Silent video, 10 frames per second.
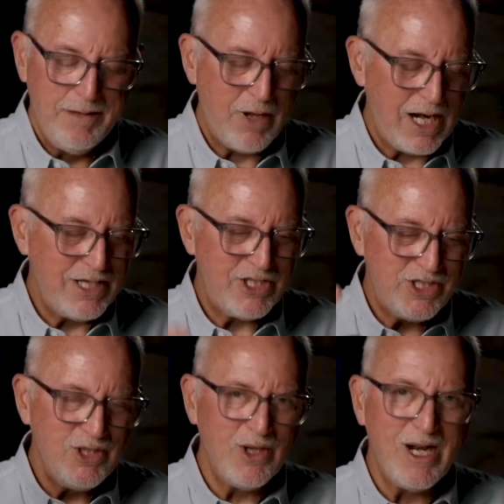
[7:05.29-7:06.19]
But I
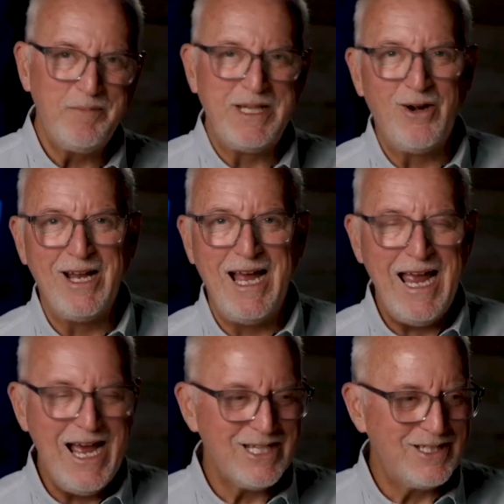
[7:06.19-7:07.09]
stood up there and I
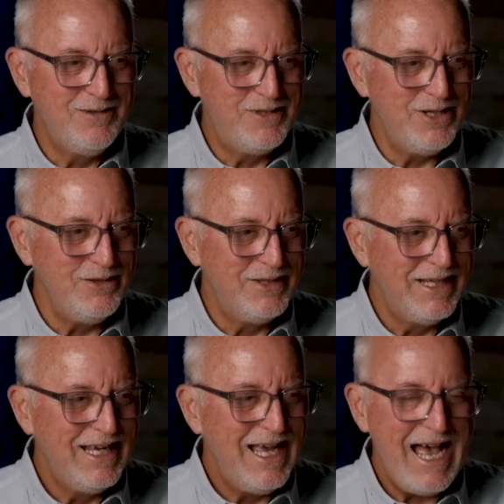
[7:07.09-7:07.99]
asked him, dude,
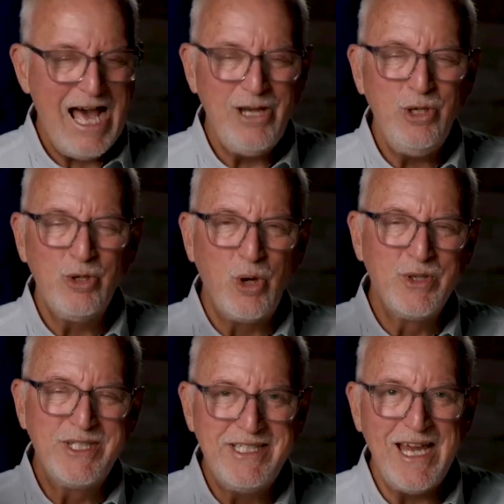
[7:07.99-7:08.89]
how do you go
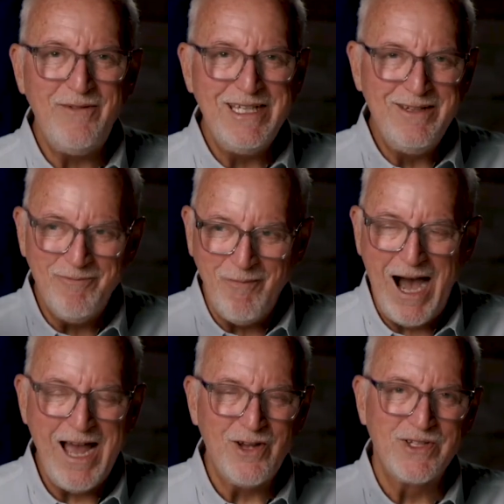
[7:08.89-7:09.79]
70
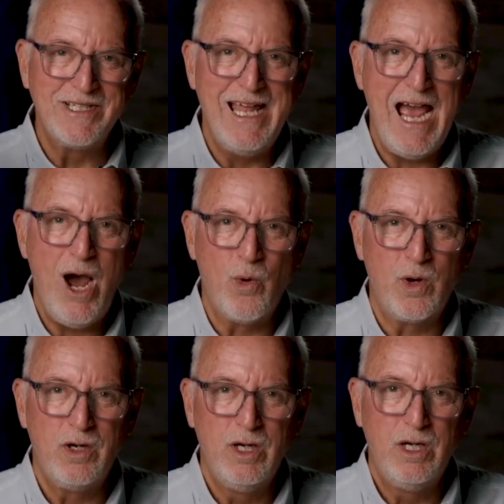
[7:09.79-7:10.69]
miles an
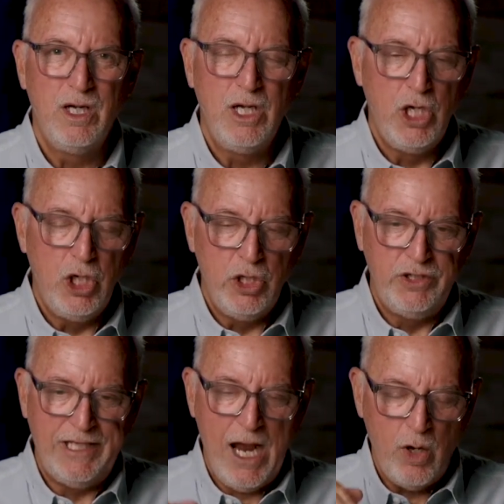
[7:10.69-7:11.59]
hour
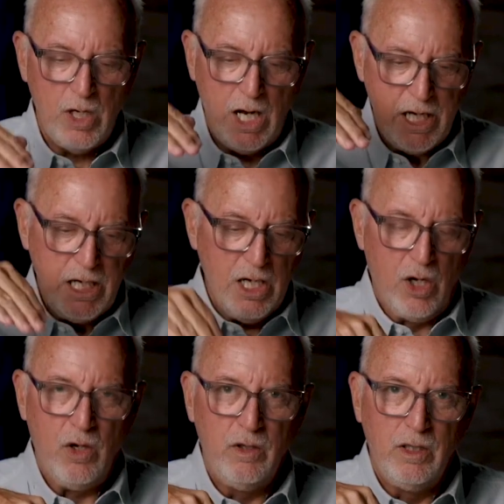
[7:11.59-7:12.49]
down a
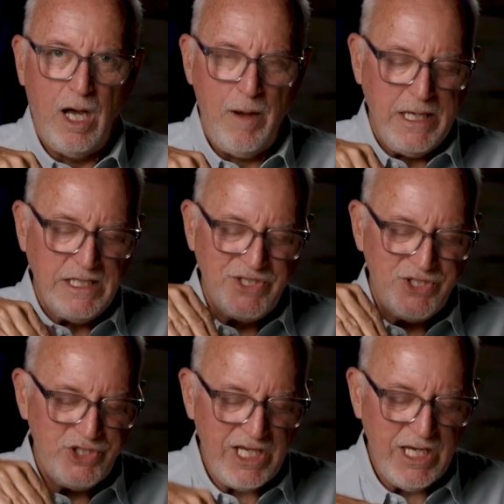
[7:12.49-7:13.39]
hill? I mean,
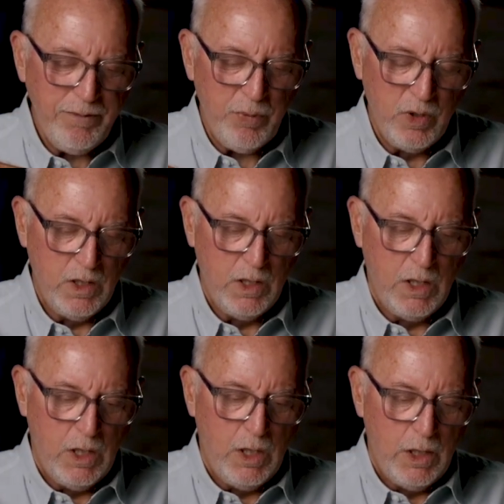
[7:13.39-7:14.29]
steep
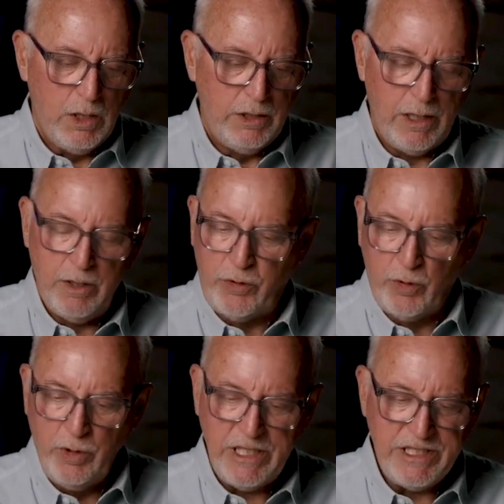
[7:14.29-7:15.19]
the,
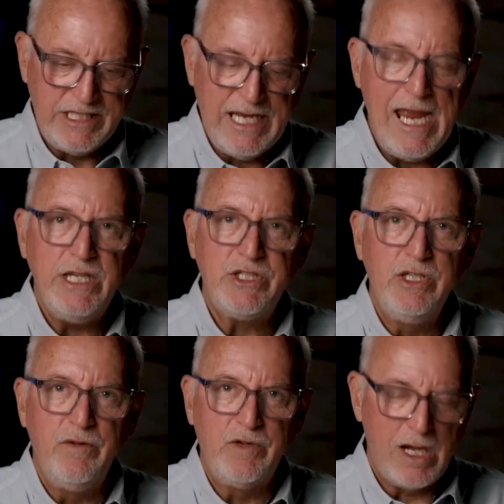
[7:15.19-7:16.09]
through these gates,
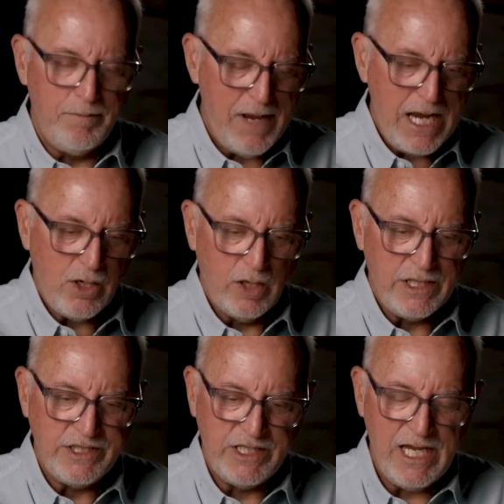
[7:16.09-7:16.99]
and you've got to make all
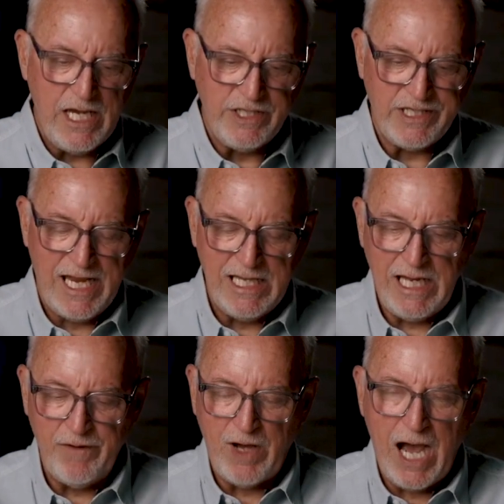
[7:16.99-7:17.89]
these gates, and
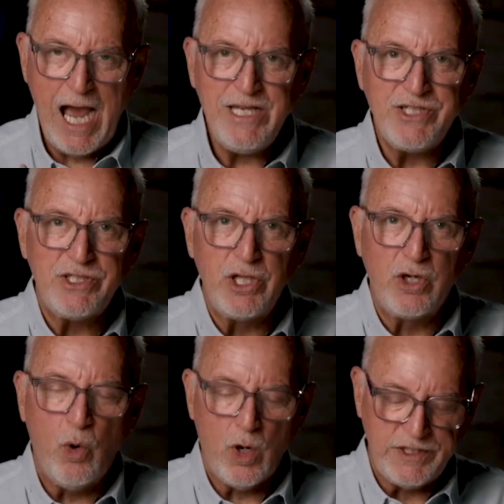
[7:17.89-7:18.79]
they have iced the
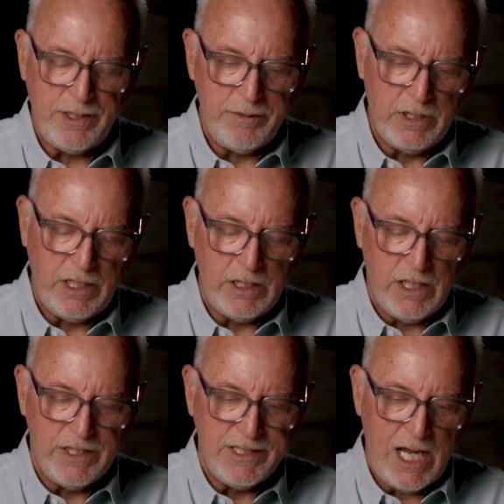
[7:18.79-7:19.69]
course. They, they,
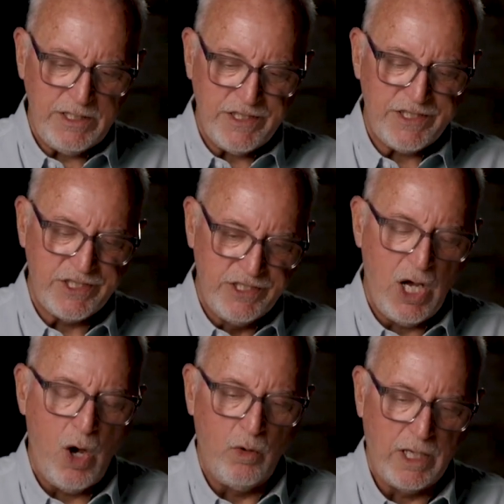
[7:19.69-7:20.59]
it's not just
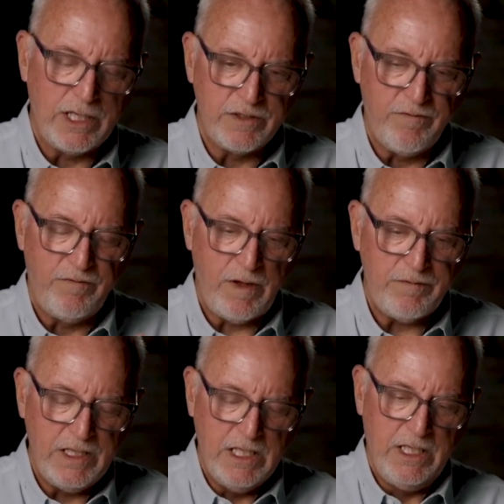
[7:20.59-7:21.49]
snow, like it's
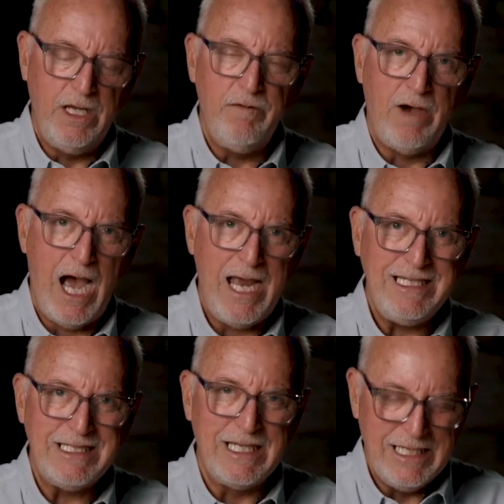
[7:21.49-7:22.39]
fluffy. They have
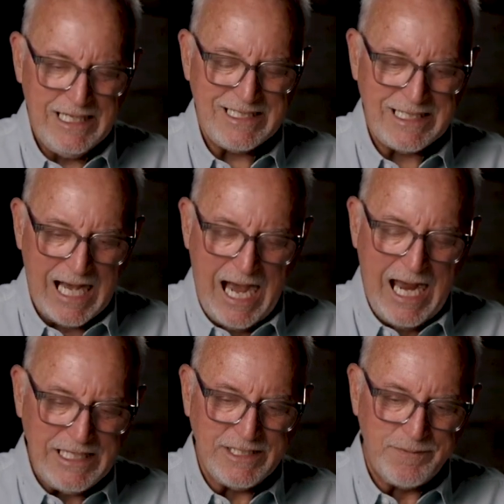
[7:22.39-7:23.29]
iced it. It's
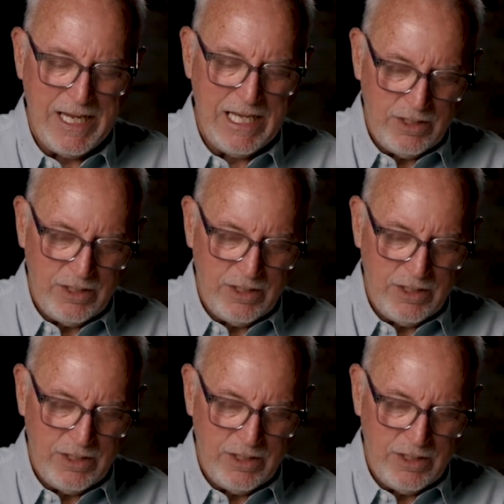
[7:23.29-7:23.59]
ice, man.